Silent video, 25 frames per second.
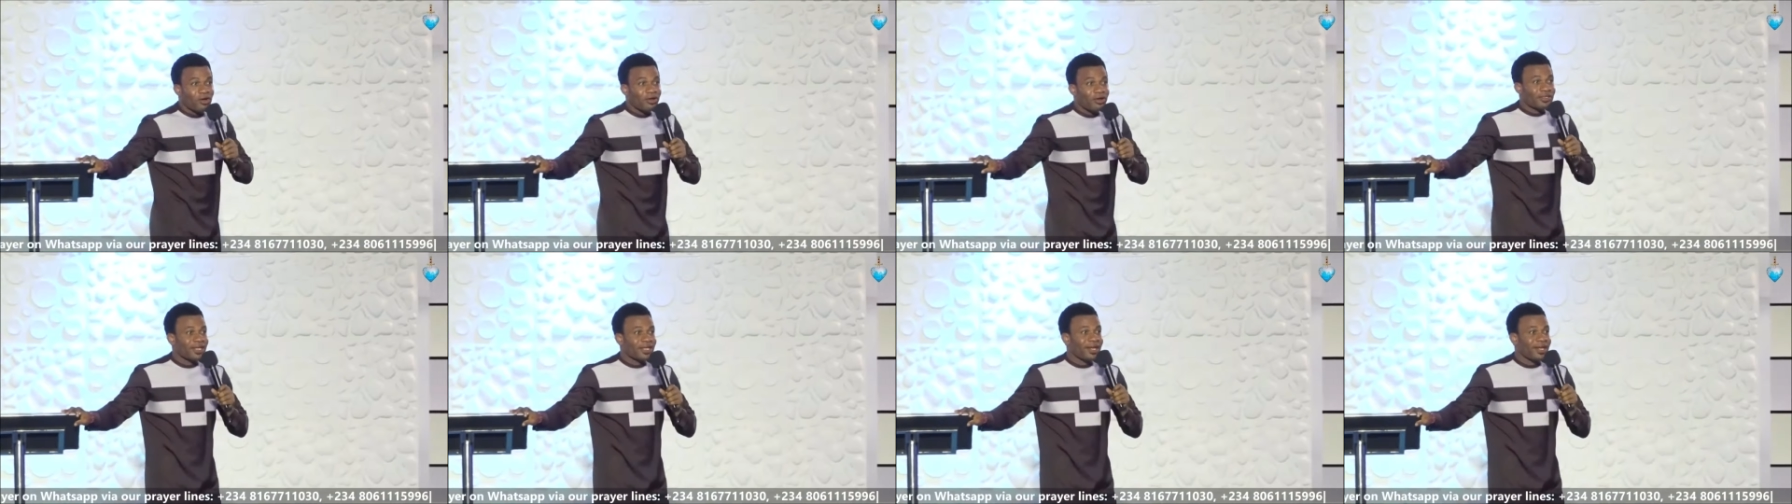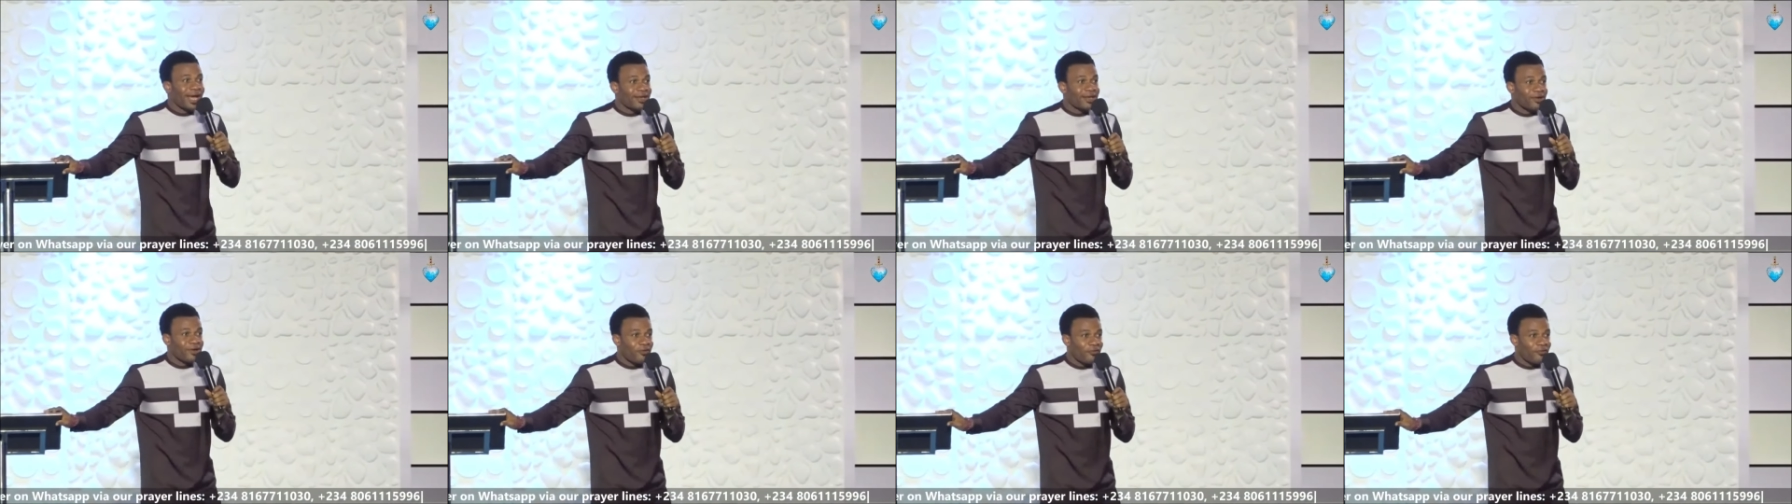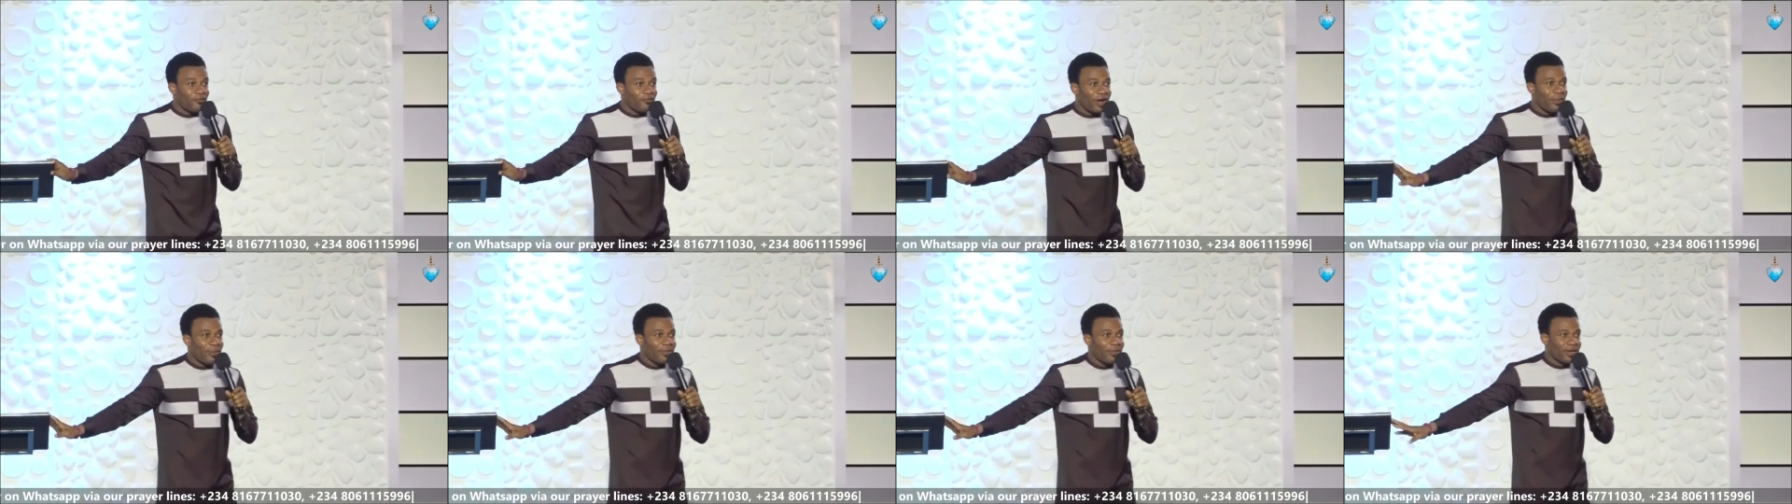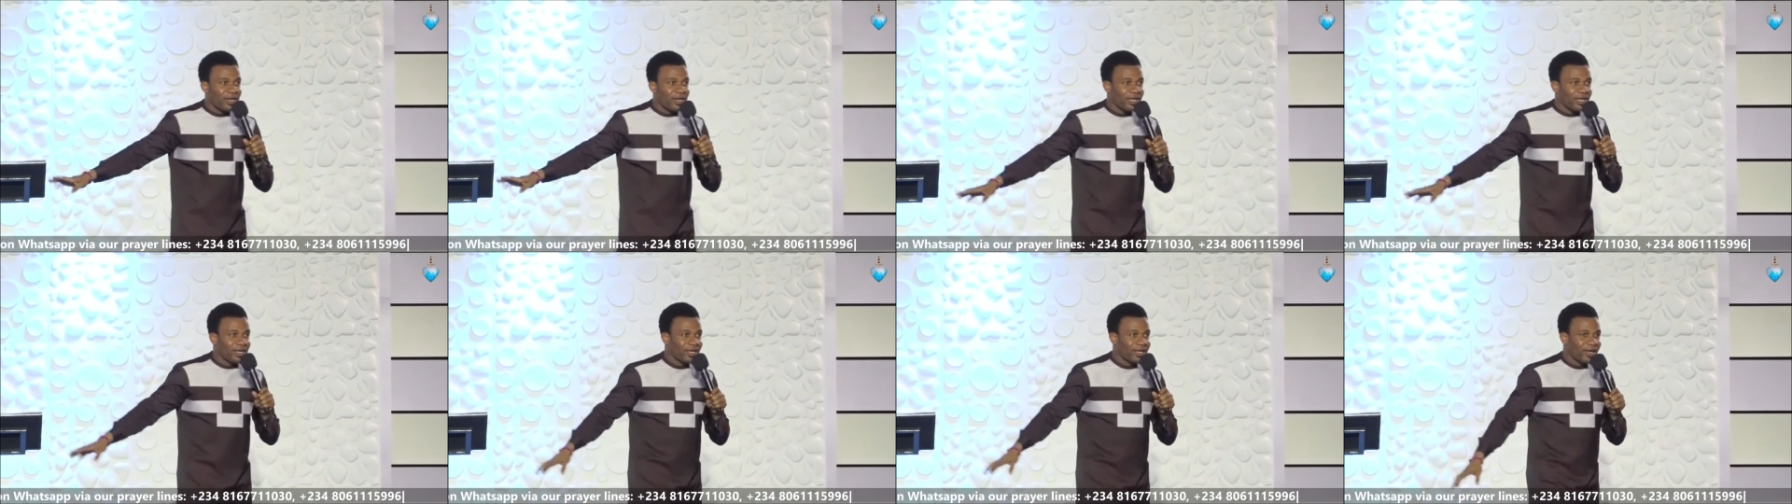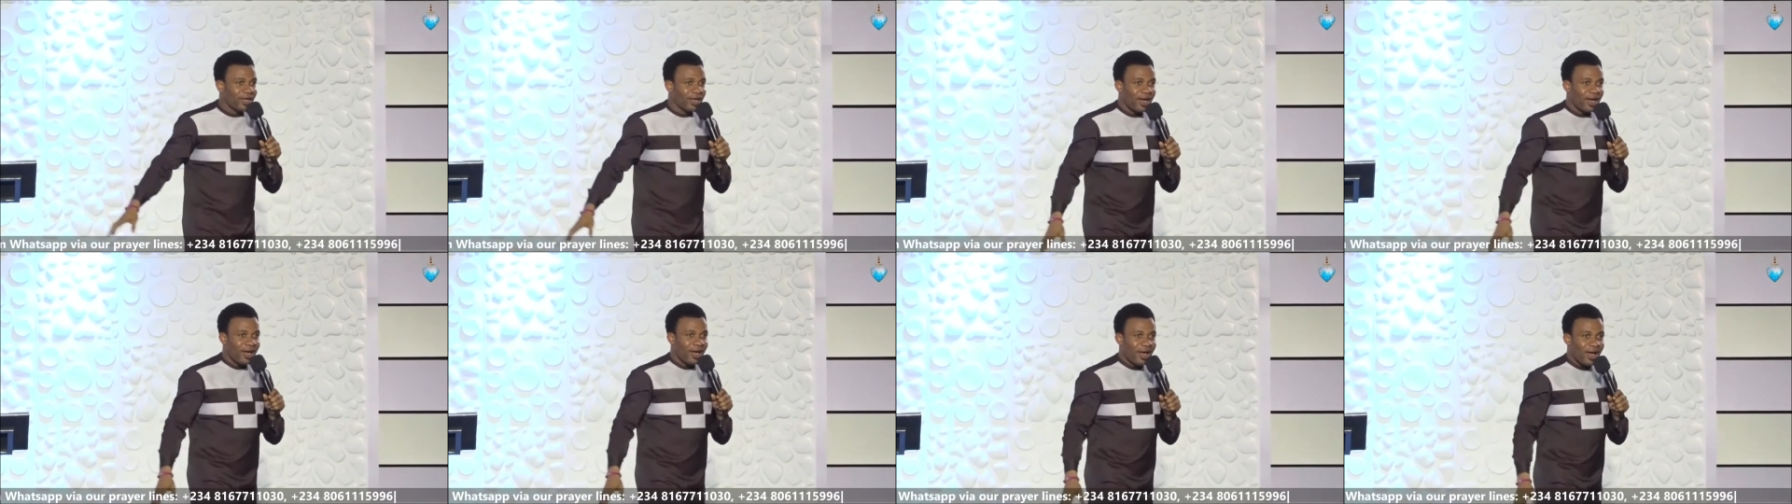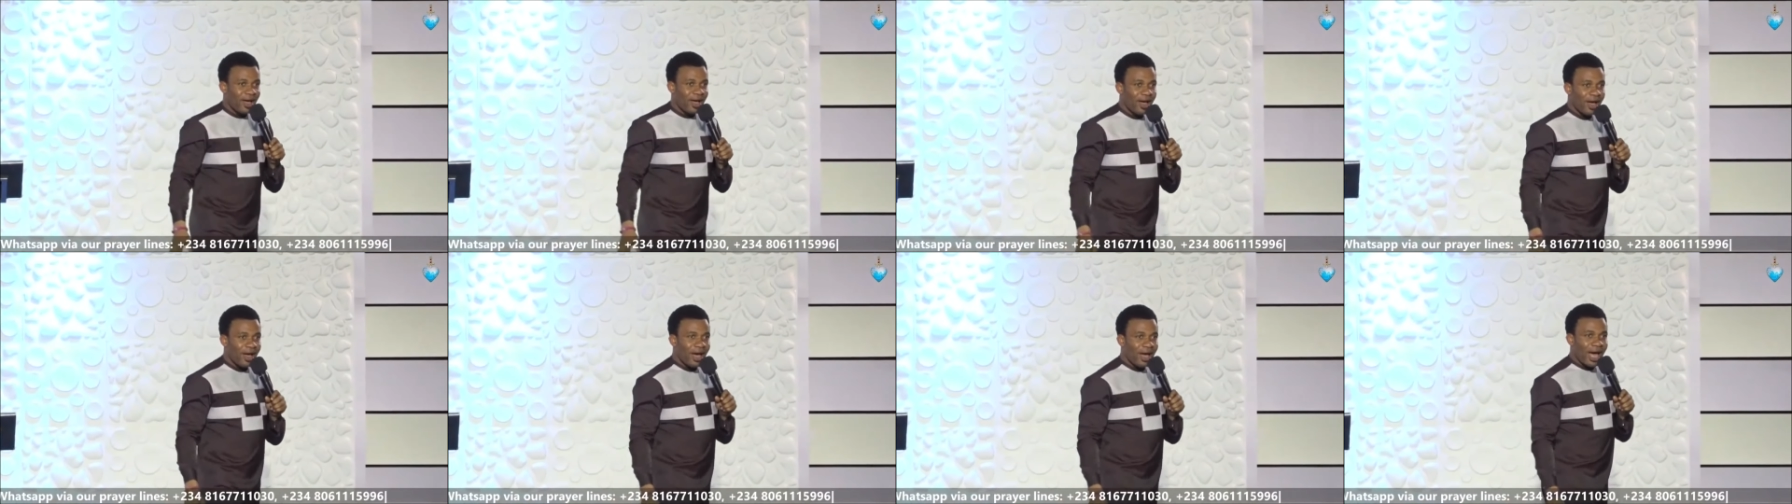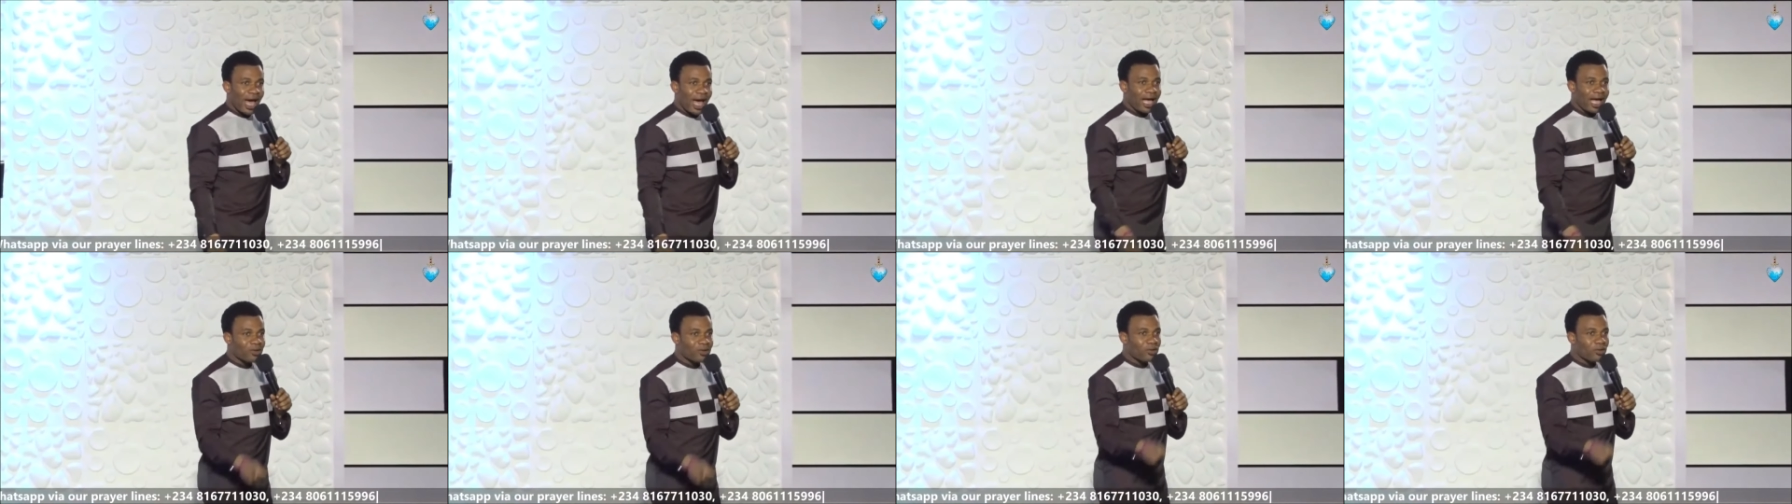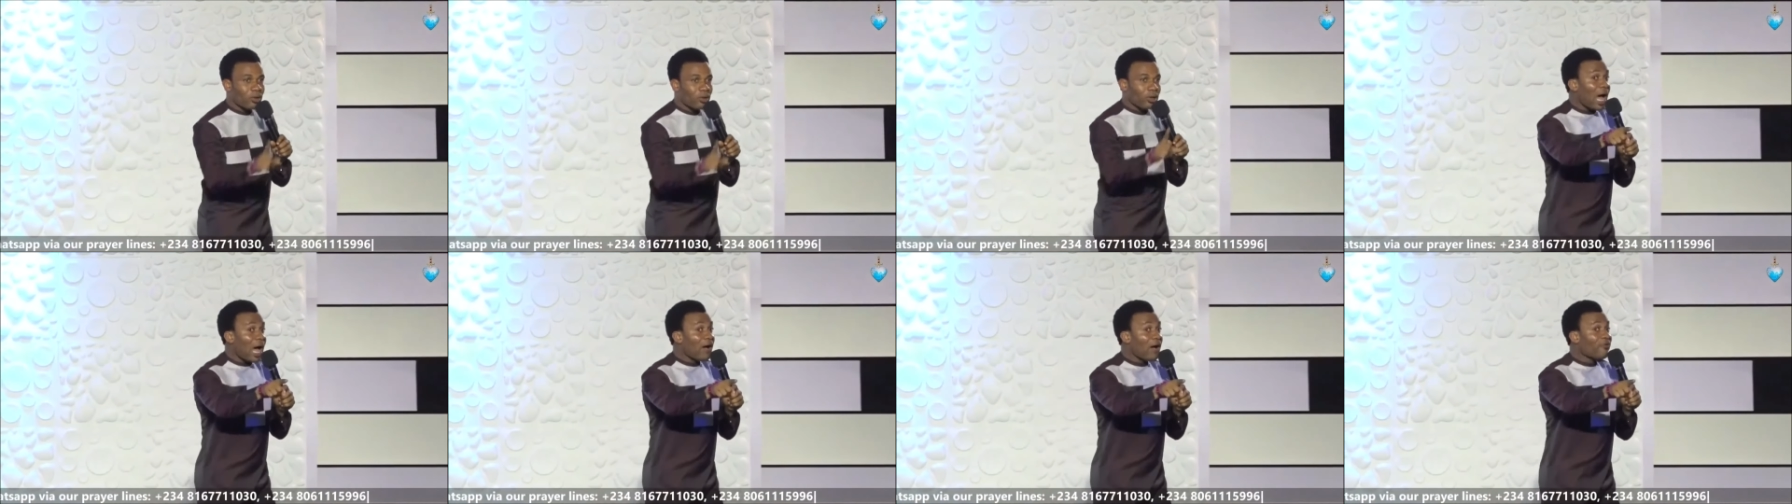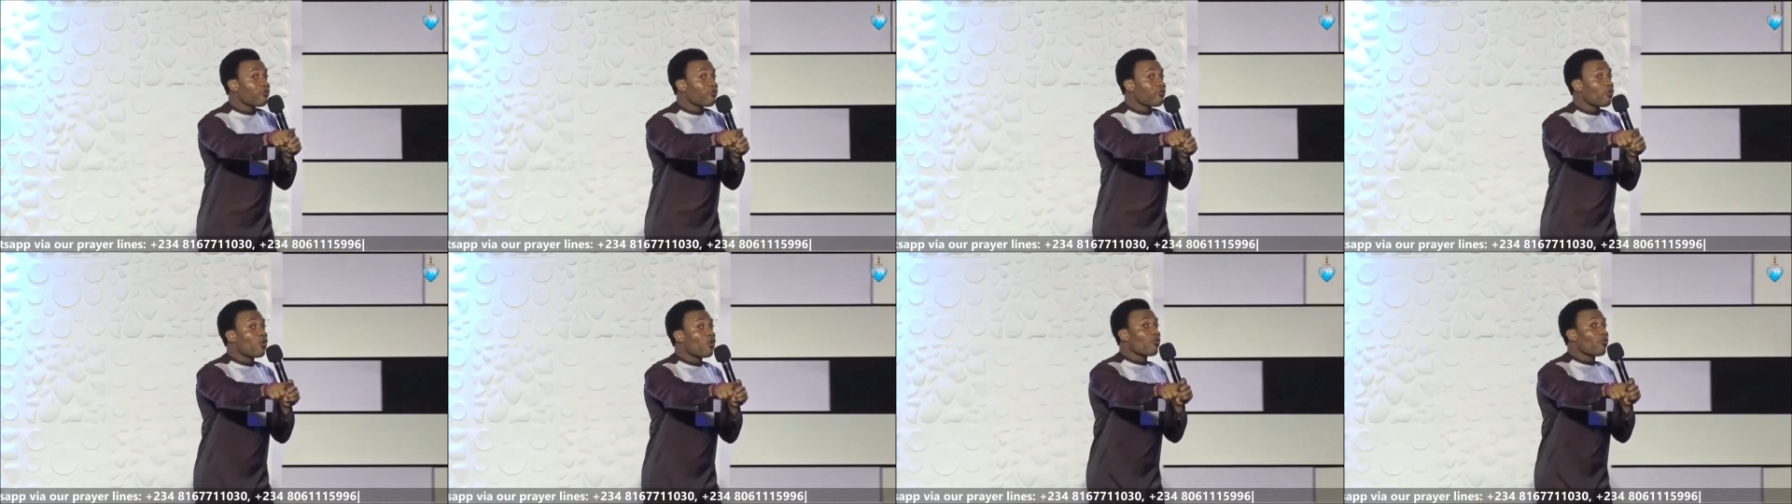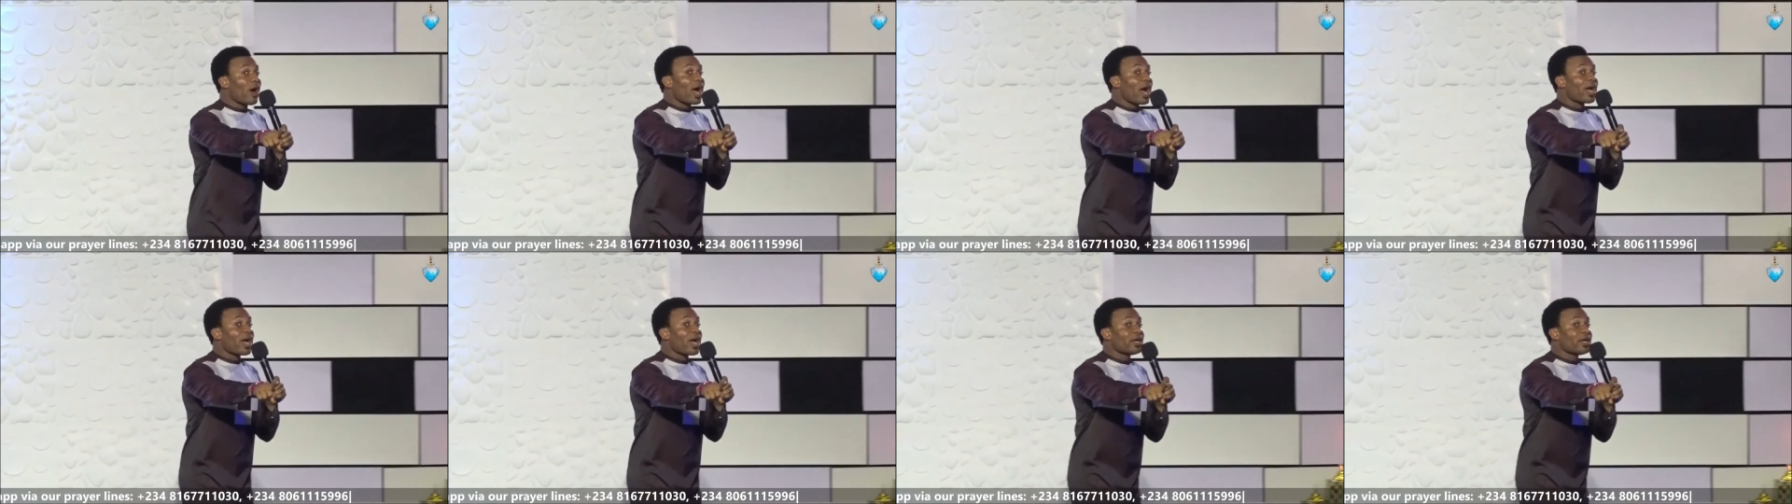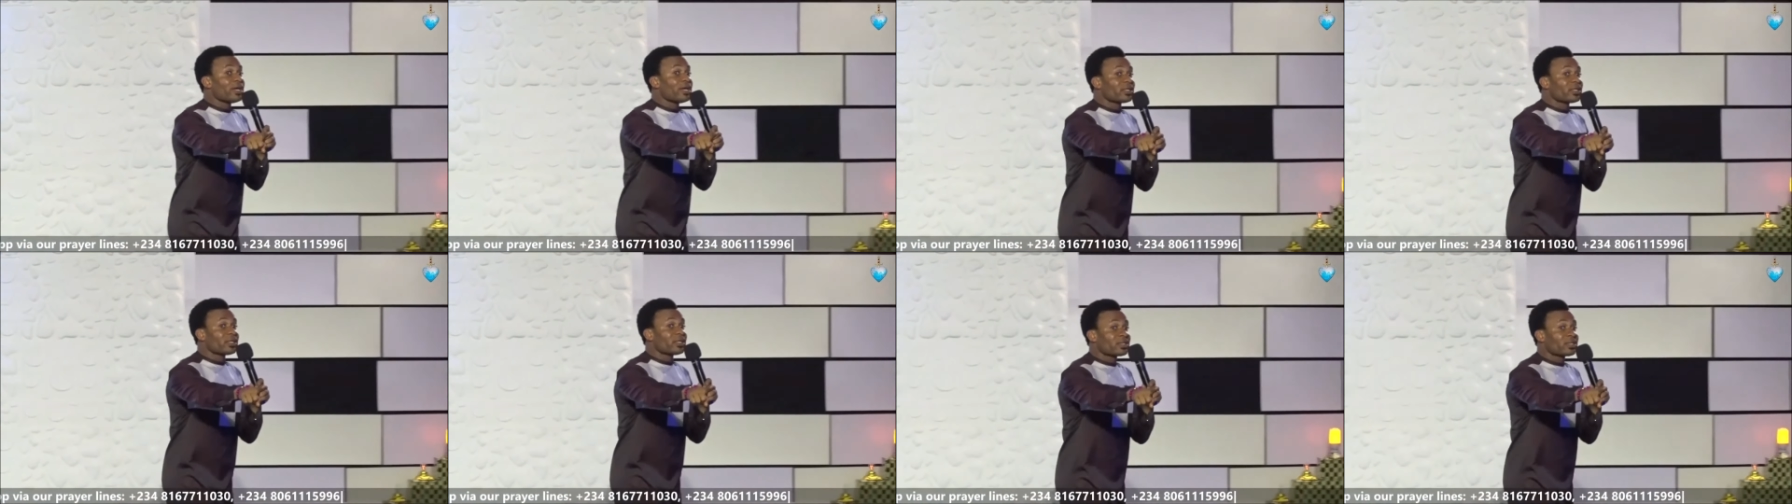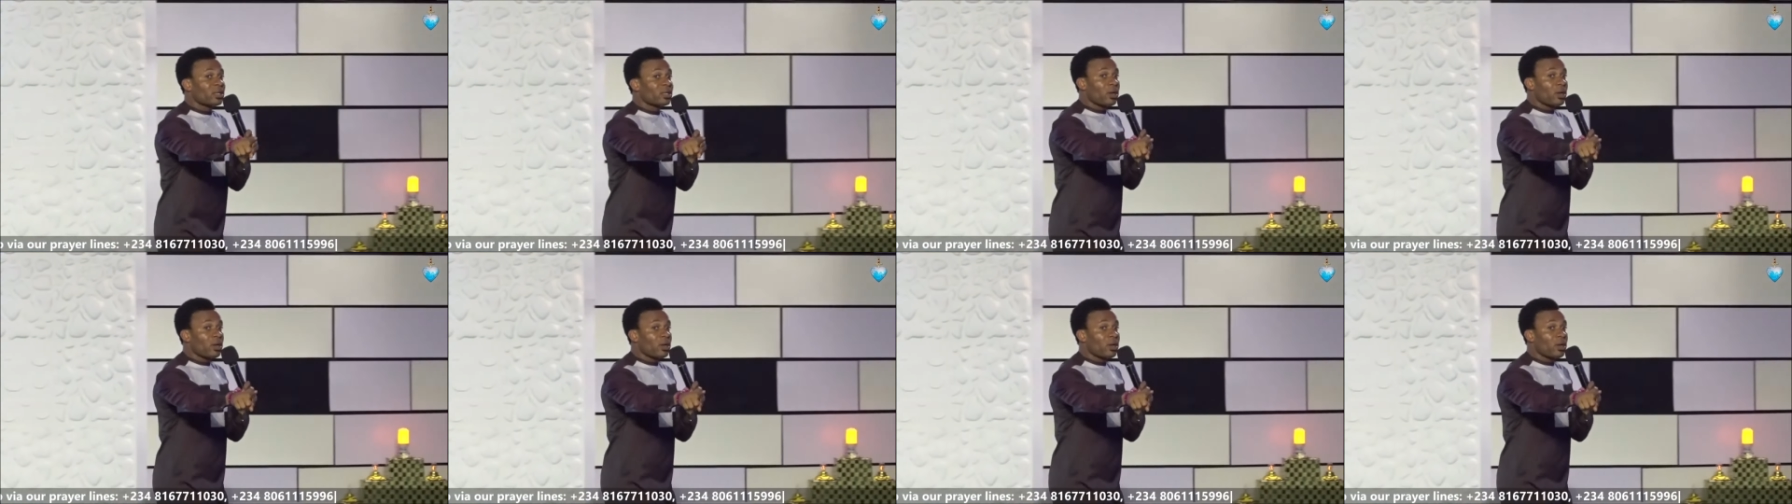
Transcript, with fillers: us the lion family. And you laugh over it.